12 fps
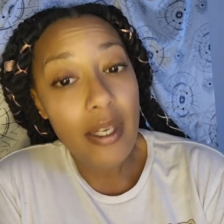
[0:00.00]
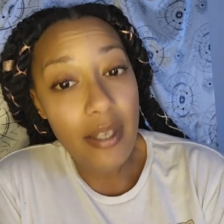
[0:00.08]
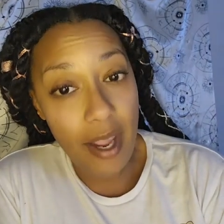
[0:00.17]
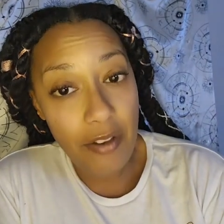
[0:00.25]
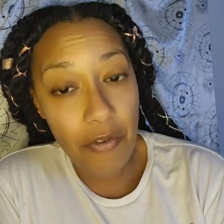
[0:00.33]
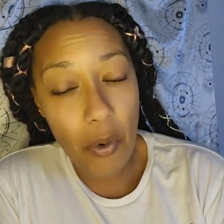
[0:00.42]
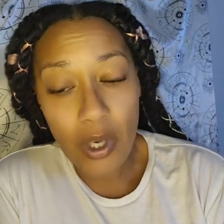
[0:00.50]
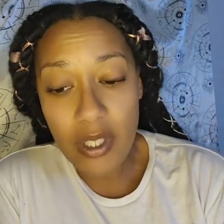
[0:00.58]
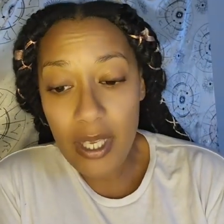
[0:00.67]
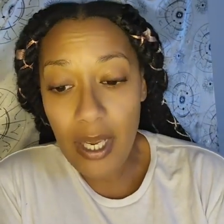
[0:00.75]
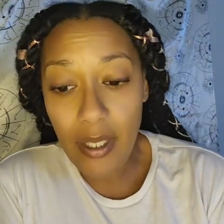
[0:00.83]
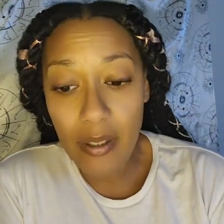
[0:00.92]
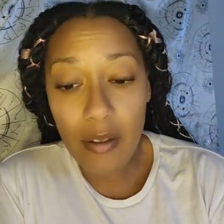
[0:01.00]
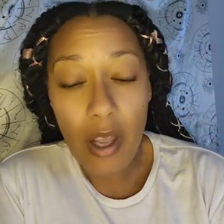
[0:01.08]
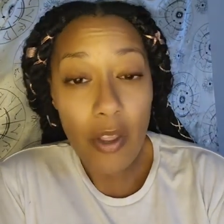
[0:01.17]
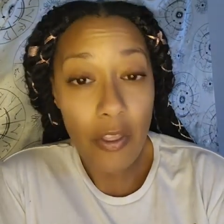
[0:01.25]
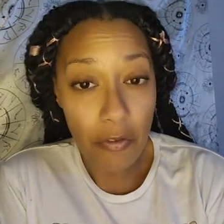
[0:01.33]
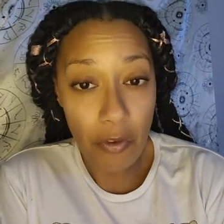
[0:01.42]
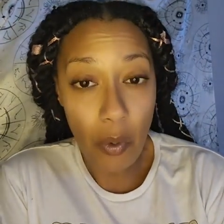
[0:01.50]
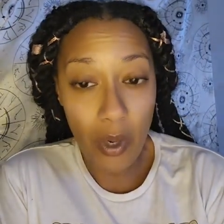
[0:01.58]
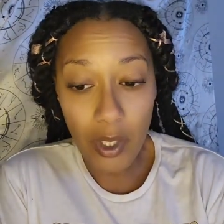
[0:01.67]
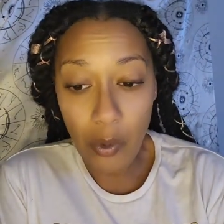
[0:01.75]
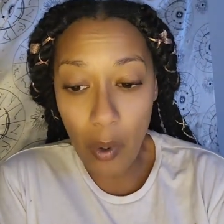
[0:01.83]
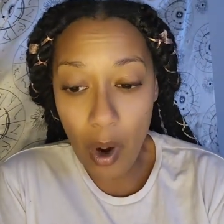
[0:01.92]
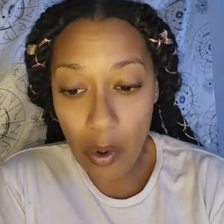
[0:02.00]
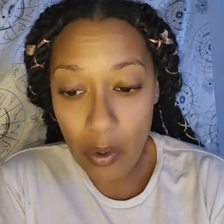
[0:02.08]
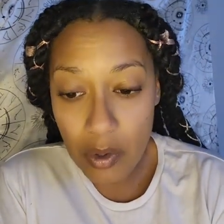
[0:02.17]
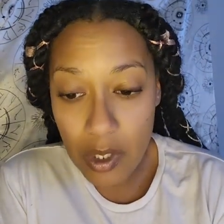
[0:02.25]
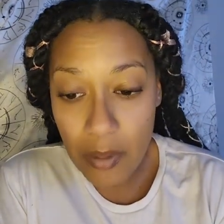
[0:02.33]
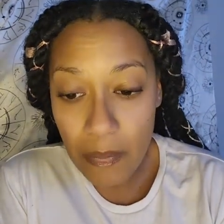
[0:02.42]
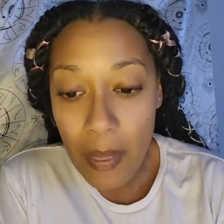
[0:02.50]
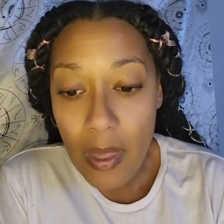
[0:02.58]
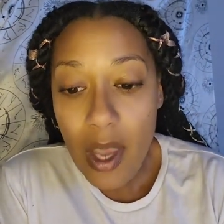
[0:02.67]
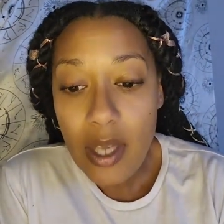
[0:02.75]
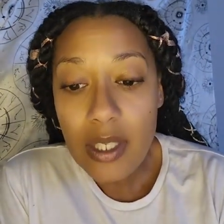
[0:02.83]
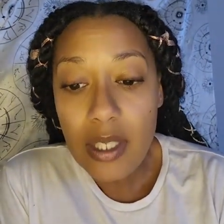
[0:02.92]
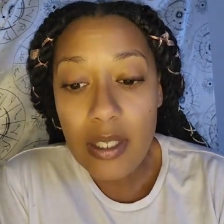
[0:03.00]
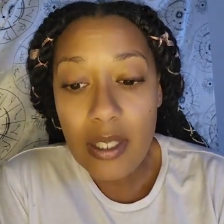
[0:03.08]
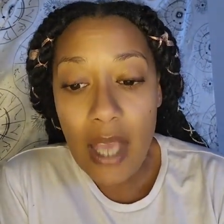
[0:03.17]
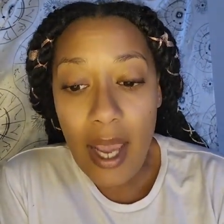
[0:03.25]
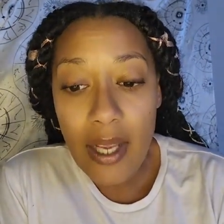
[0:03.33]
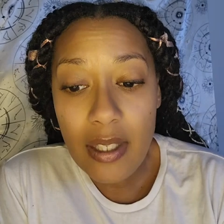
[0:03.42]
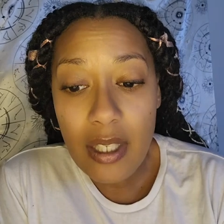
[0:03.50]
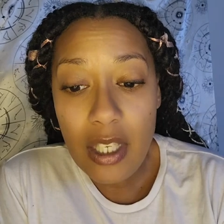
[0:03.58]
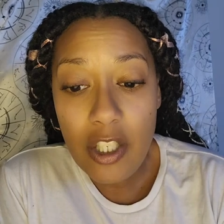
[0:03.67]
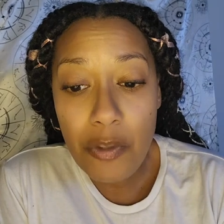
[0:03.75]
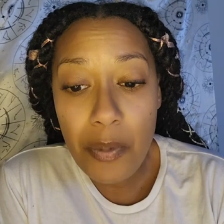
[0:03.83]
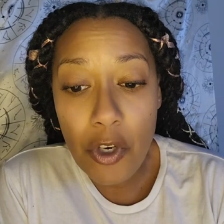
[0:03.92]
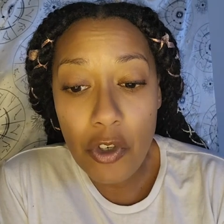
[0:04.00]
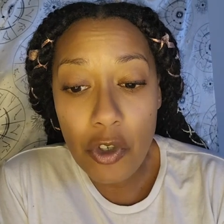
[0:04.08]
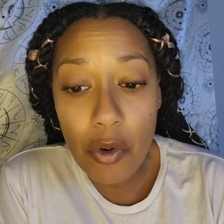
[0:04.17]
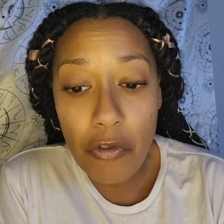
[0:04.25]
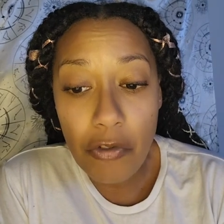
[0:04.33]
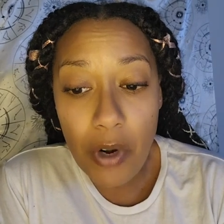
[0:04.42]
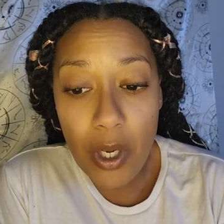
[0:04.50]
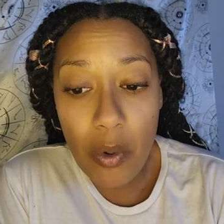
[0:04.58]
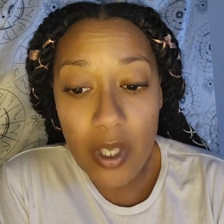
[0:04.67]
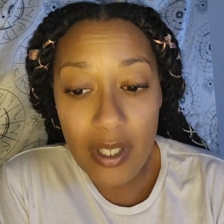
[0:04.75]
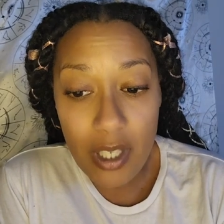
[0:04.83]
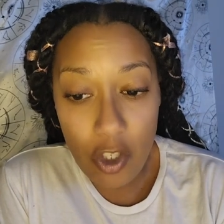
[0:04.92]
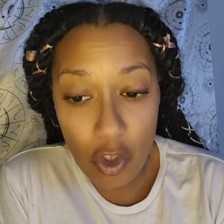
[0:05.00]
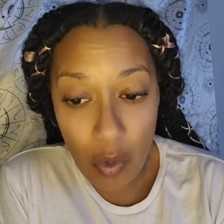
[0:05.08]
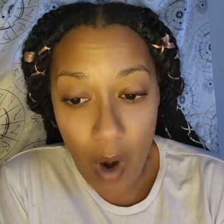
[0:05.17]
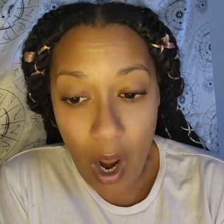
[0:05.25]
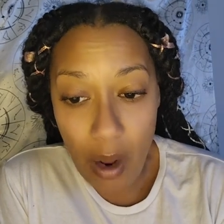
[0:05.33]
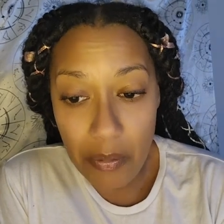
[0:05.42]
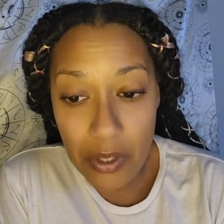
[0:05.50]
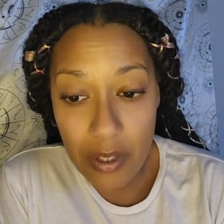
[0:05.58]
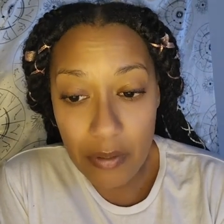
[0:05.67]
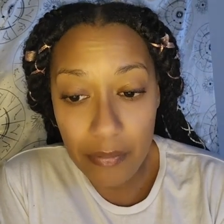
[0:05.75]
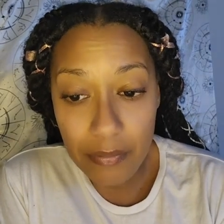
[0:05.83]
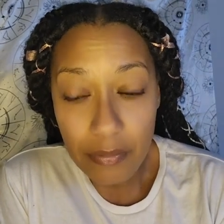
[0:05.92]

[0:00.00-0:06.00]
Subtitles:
Day 14, the void grows. Society's spiritual frequency drops.